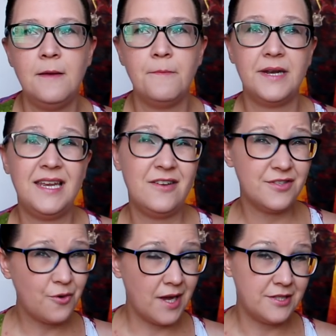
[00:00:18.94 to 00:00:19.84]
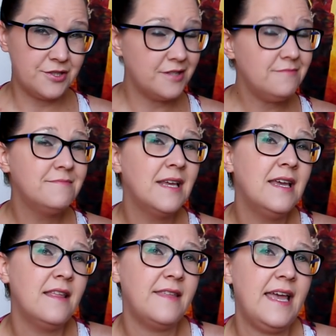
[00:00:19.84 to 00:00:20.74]
But here's a question.
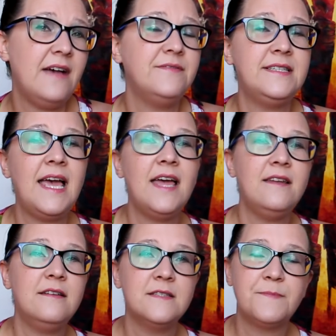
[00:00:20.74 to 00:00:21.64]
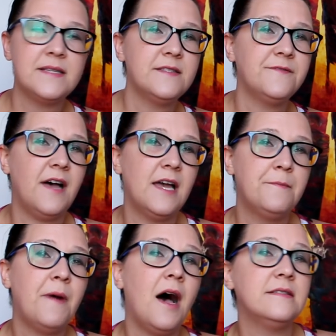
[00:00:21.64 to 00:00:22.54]
They have 10
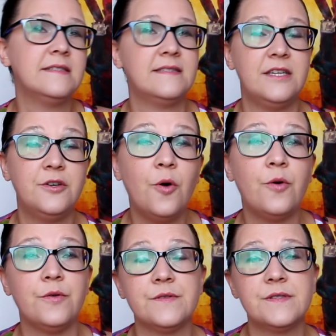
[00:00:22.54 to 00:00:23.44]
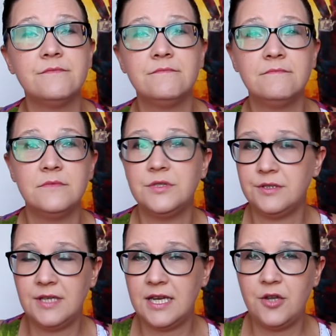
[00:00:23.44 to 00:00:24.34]
specified policy goals.
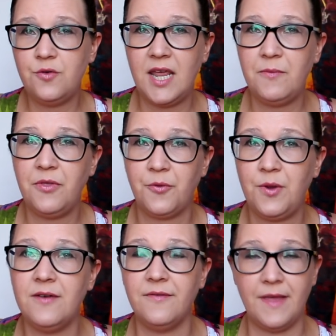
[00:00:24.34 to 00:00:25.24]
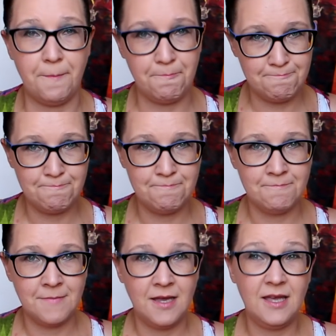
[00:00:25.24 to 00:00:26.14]
Can you name 3 of them?
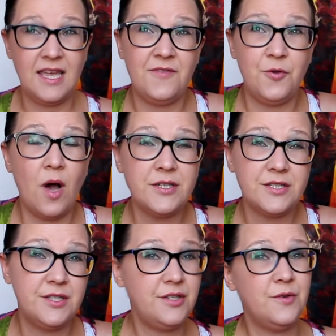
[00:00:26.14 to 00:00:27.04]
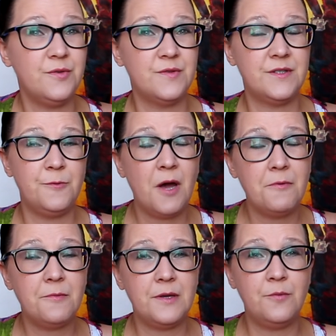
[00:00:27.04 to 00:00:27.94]
If you watch the news, you
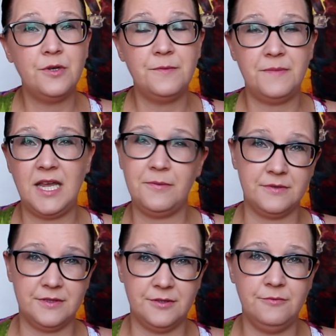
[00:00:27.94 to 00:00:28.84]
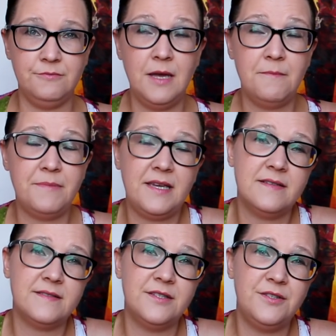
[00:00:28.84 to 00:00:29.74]
probably wouldn't be able to,
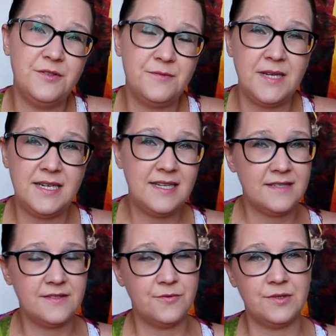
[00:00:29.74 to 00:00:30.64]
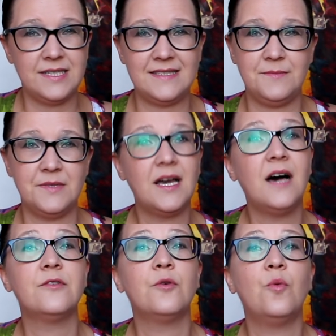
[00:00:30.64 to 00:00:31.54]
because the news media doesn't really seem to
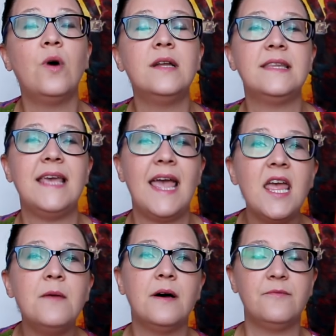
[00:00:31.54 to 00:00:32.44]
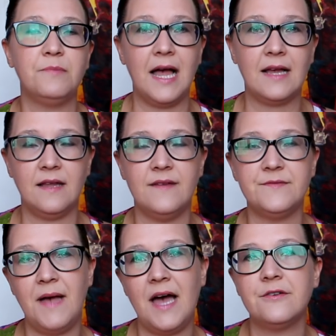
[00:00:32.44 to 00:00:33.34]
cover what the aim of Black
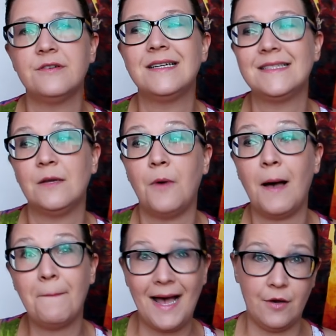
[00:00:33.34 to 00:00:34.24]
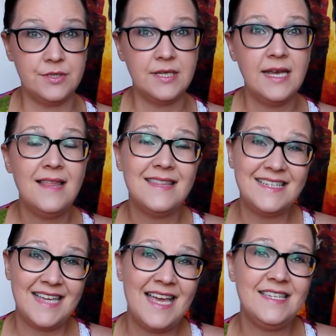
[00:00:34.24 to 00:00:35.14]
Lives Matter is about. They
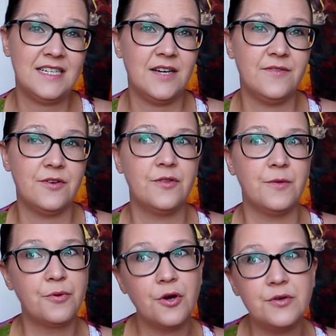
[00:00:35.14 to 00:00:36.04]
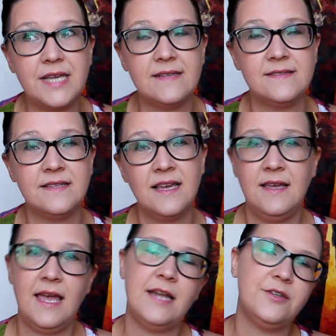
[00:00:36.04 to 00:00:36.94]
tend to cover the protests
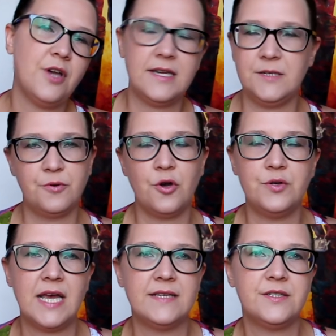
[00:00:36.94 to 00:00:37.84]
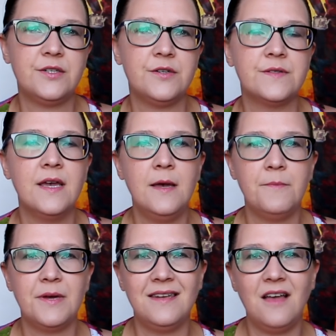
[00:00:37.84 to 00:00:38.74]
and talking to protesters,
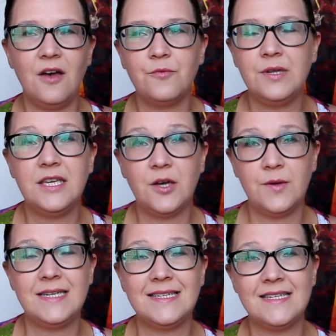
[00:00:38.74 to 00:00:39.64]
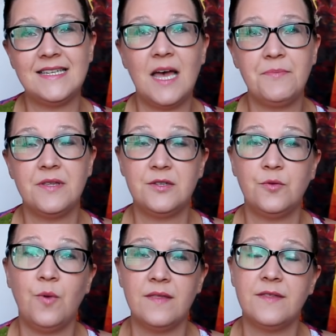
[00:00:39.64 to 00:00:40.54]
but not really going into depth
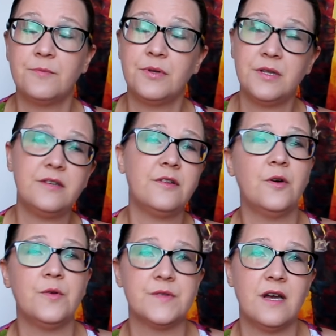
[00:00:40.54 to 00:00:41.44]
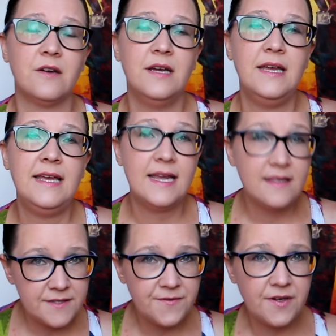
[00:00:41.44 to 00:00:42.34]
into what their political goals are. And
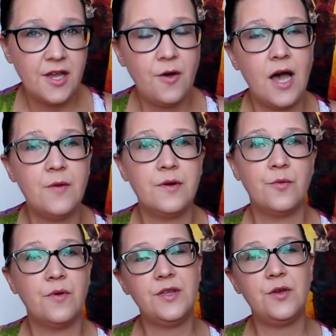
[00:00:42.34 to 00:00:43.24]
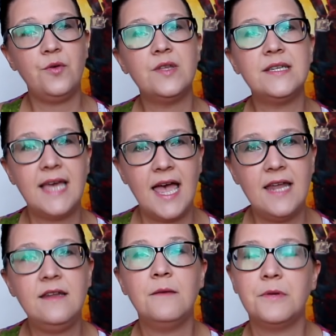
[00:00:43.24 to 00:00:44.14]
in this video, I want to review the
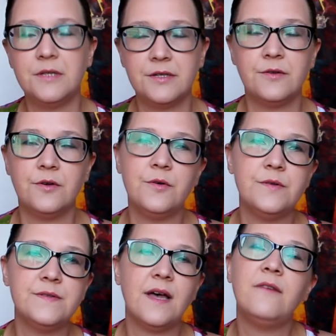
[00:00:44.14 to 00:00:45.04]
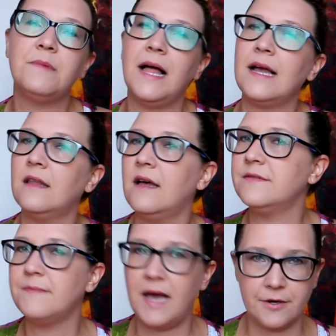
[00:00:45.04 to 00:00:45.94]
10 political goals of Black
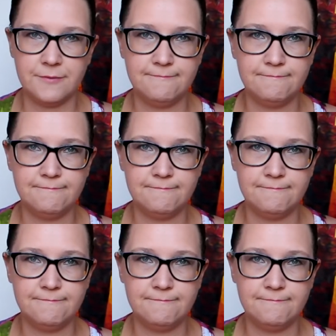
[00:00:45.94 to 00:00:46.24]
Lives Matter.